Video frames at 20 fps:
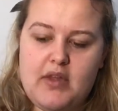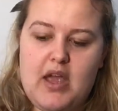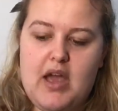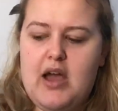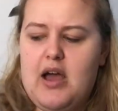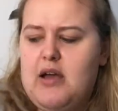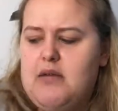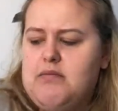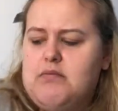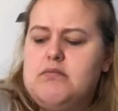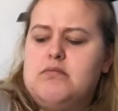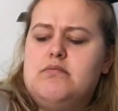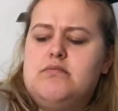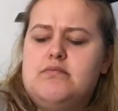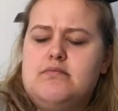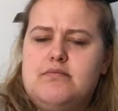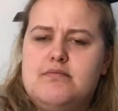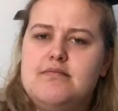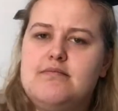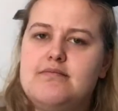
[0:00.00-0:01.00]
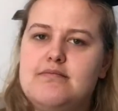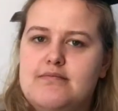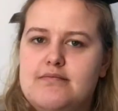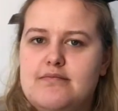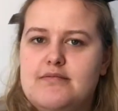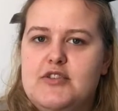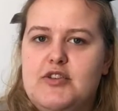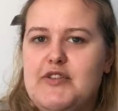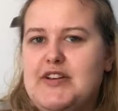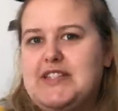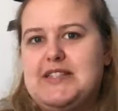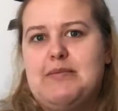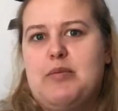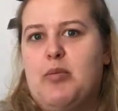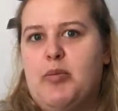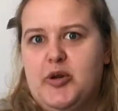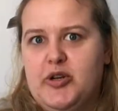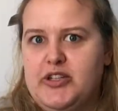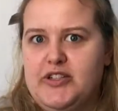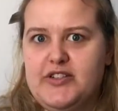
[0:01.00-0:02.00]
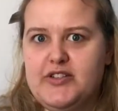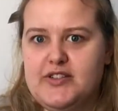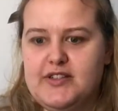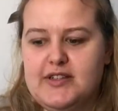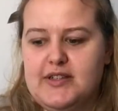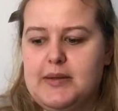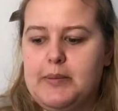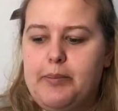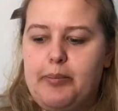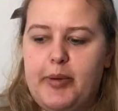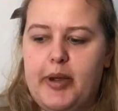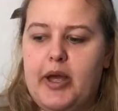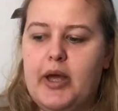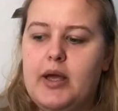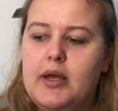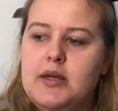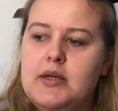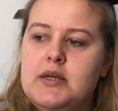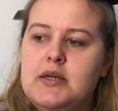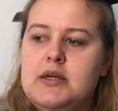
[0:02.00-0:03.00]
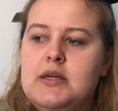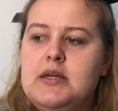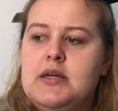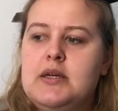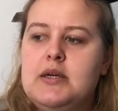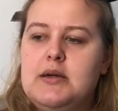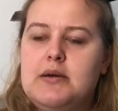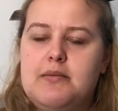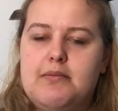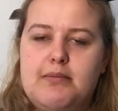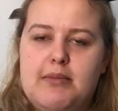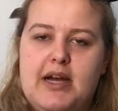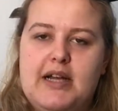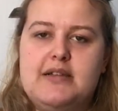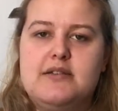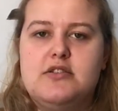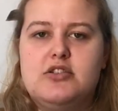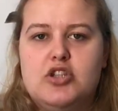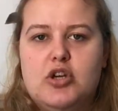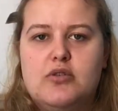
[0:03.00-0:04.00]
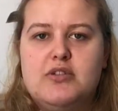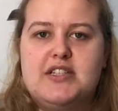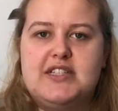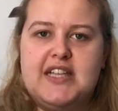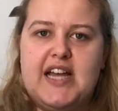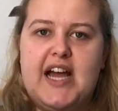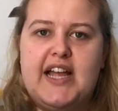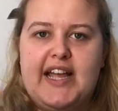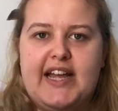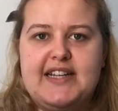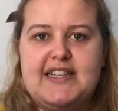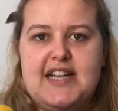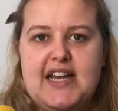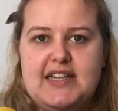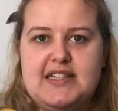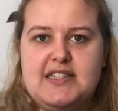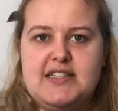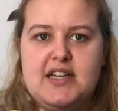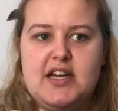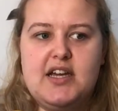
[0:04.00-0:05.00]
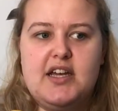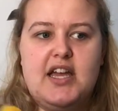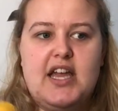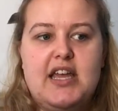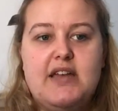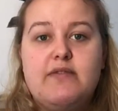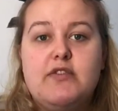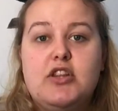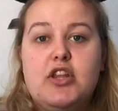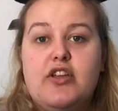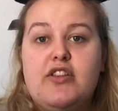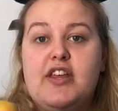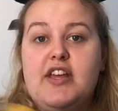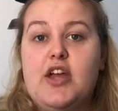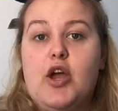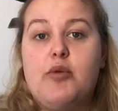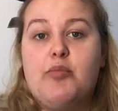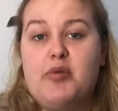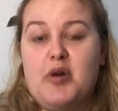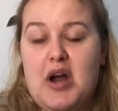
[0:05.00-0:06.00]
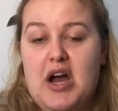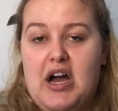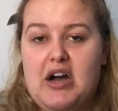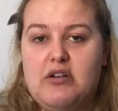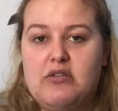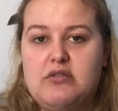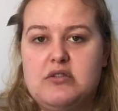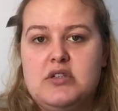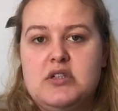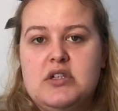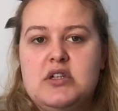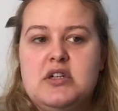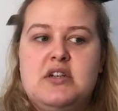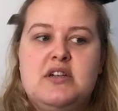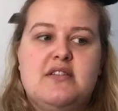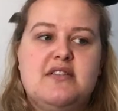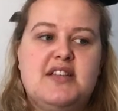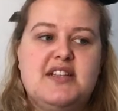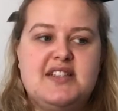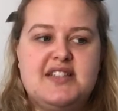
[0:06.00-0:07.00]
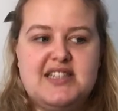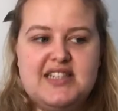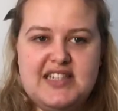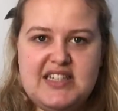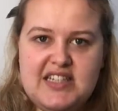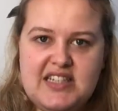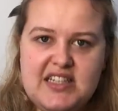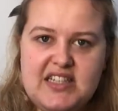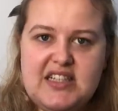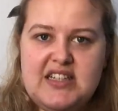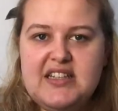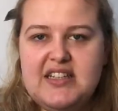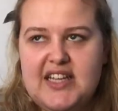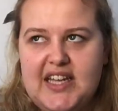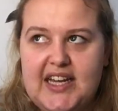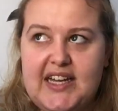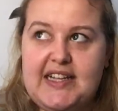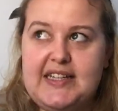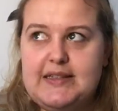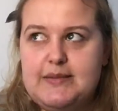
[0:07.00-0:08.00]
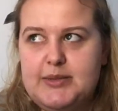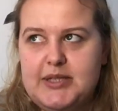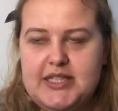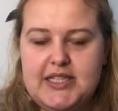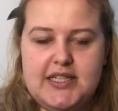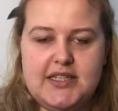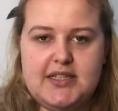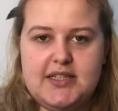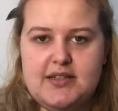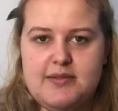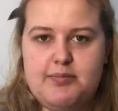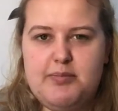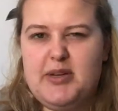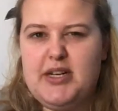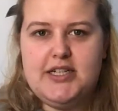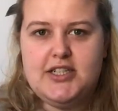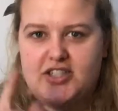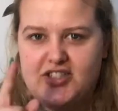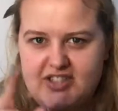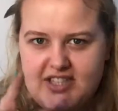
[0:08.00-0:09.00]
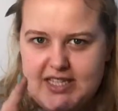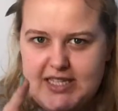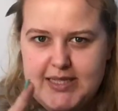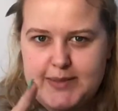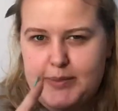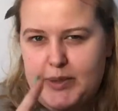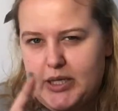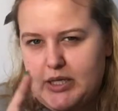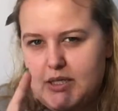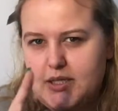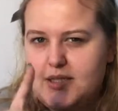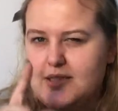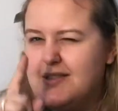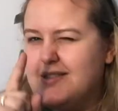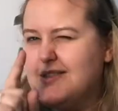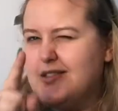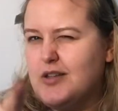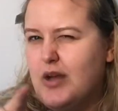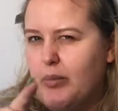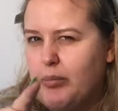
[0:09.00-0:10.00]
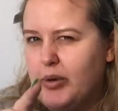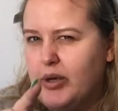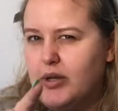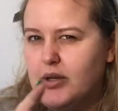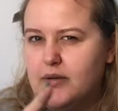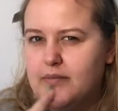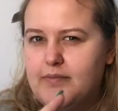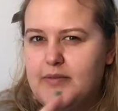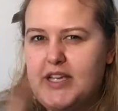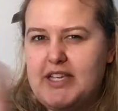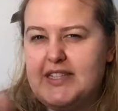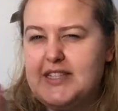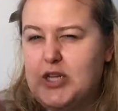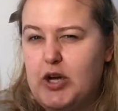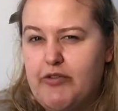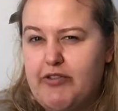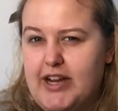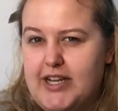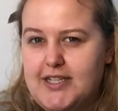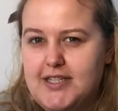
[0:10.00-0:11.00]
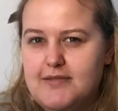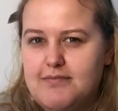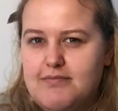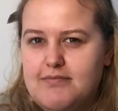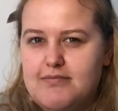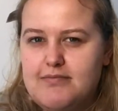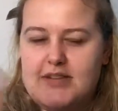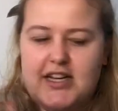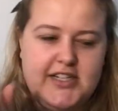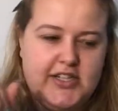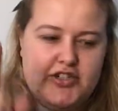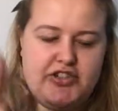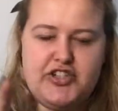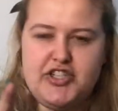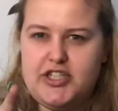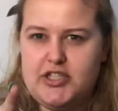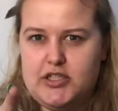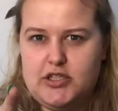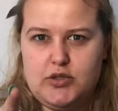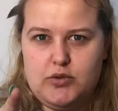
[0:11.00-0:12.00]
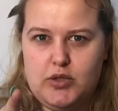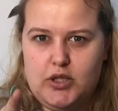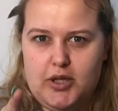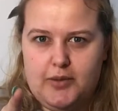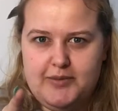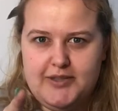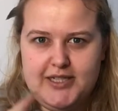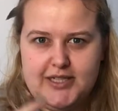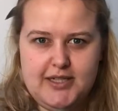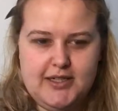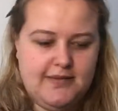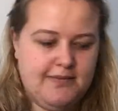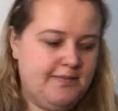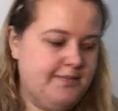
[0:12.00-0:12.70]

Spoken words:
The rest of my body doesn't, but my shoulders can get tender. Even though they go brown, they still get a little bit tender, but I don't say it's burnt because it's not burnt, it's not red. I don't turn into a lobster.